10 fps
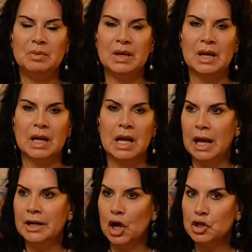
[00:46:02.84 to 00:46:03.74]
being,
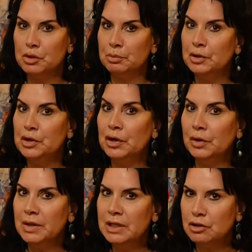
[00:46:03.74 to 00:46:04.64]
an
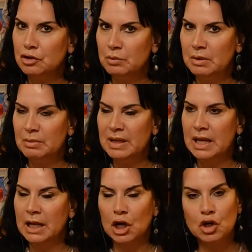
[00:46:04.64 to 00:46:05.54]
entrepreneurial human
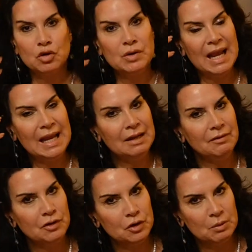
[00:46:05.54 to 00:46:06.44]
being, a
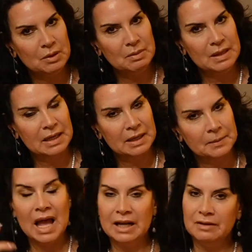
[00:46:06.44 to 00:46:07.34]
creative human being.
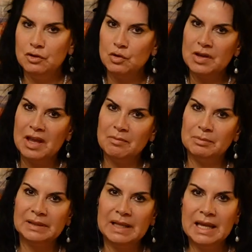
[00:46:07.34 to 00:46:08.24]
And if you kept
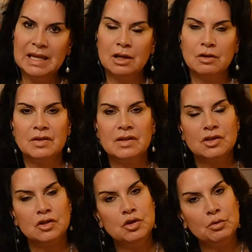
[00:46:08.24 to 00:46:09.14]
playing
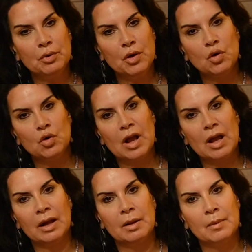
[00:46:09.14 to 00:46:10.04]
this new
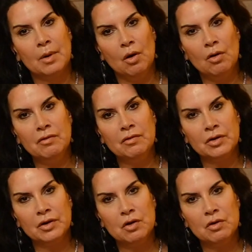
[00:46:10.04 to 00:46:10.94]
program over and